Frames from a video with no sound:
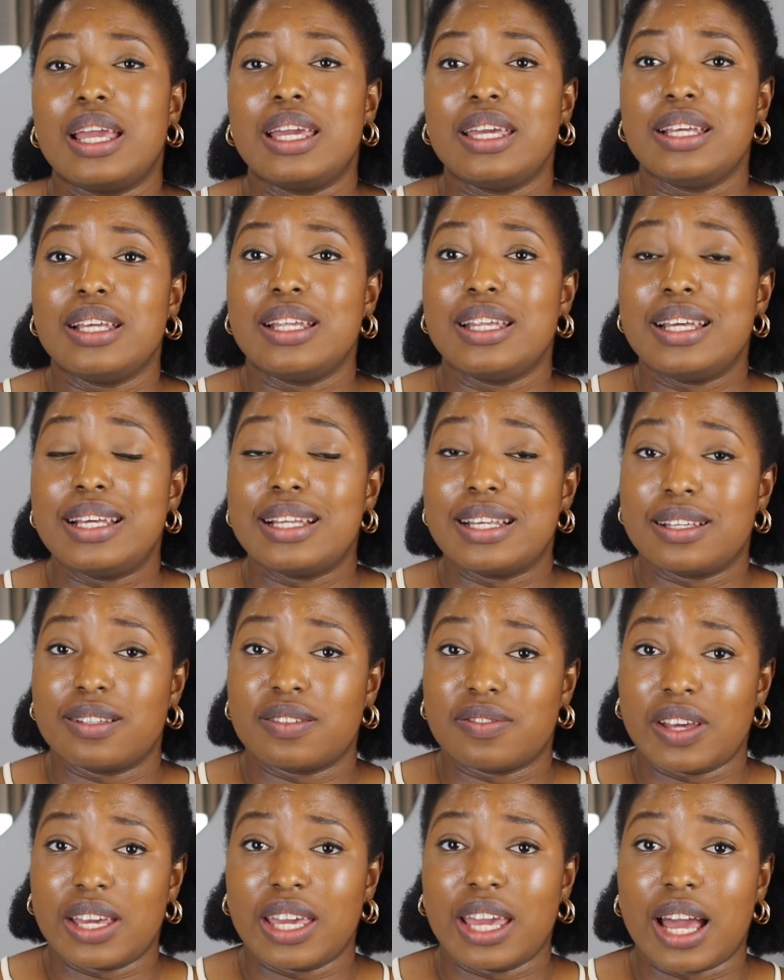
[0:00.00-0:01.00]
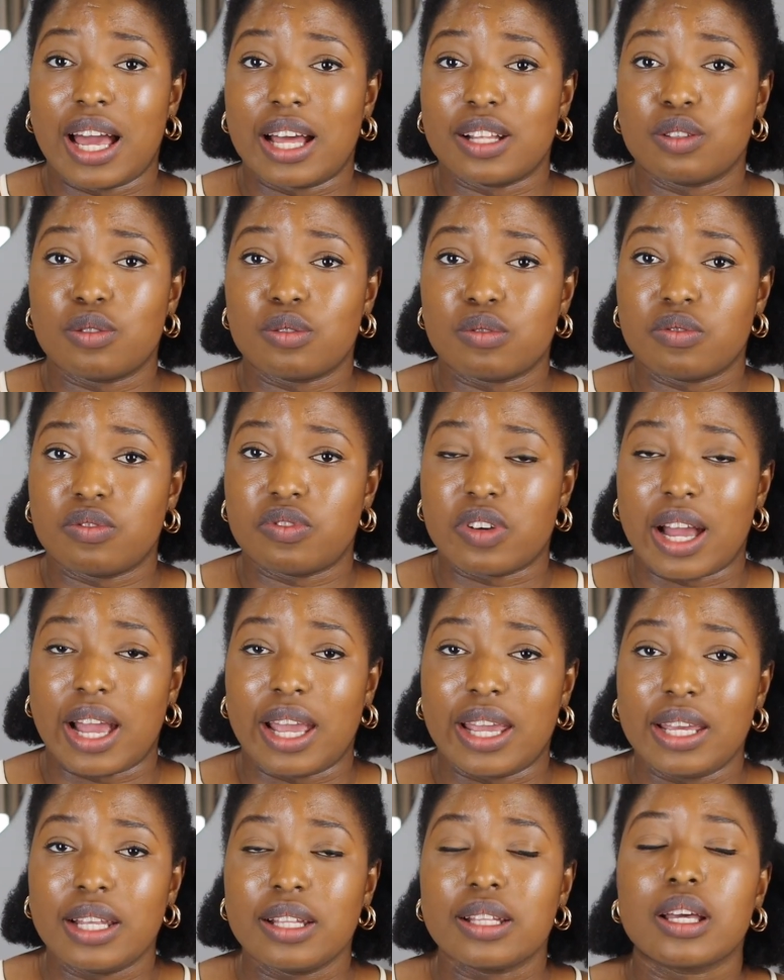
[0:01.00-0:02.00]
it is very hard to
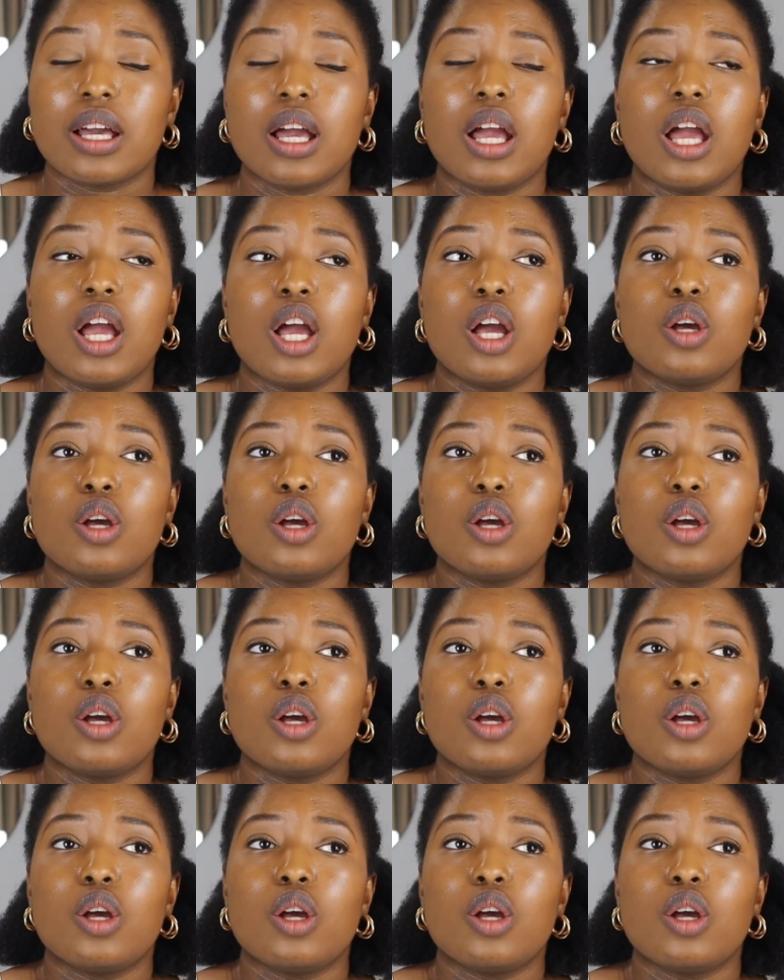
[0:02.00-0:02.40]
find.